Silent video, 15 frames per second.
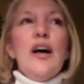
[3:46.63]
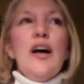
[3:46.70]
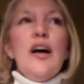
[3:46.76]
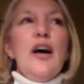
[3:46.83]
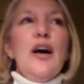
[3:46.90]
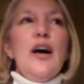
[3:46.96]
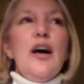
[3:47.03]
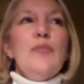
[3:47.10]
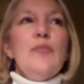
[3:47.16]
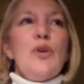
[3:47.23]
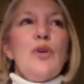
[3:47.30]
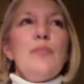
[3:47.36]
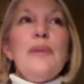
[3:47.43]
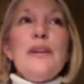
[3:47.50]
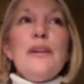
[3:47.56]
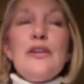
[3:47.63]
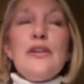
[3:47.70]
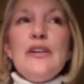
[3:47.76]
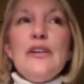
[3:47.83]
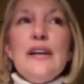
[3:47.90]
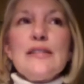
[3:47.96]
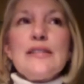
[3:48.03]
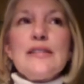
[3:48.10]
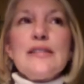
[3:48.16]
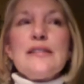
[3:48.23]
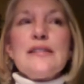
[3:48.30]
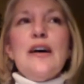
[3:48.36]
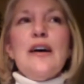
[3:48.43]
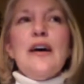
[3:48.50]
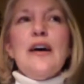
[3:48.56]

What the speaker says: or bitterness,